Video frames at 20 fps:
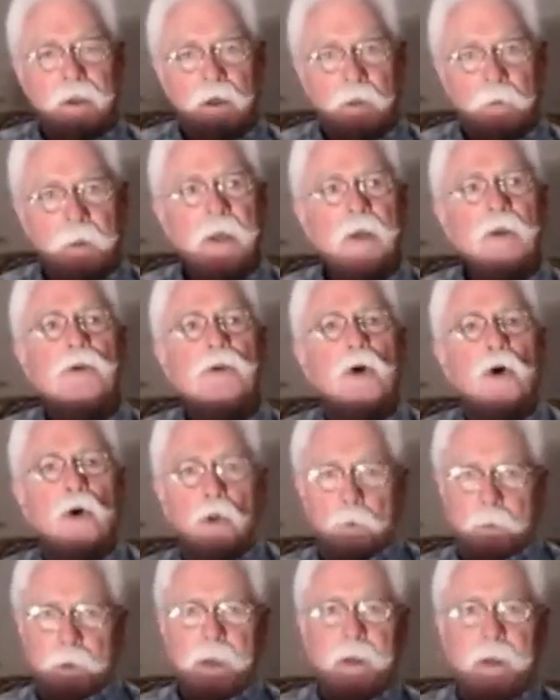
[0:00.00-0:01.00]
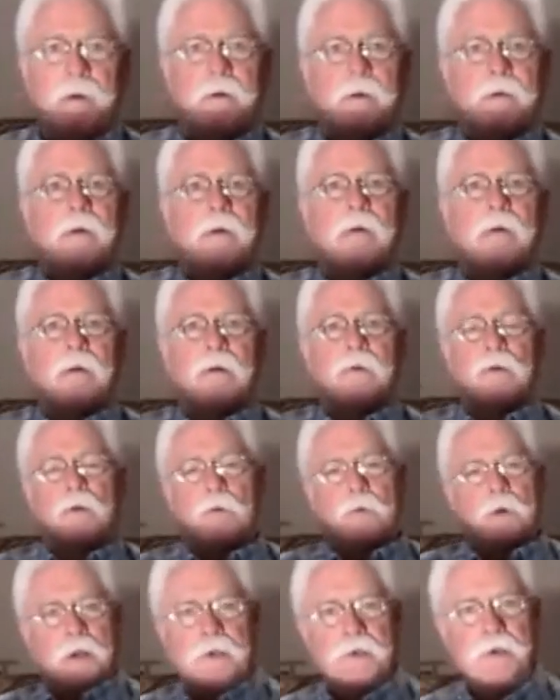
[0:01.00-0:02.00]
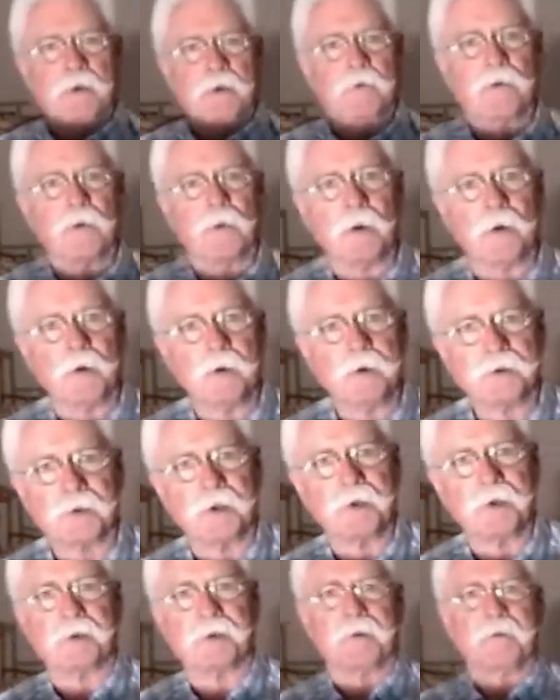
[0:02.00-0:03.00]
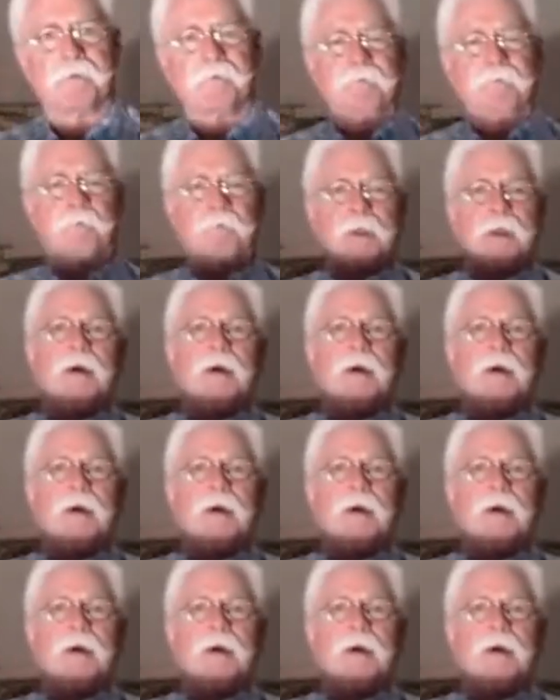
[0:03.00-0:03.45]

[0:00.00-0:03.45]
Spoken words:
to tell me and told me the reason for their decision.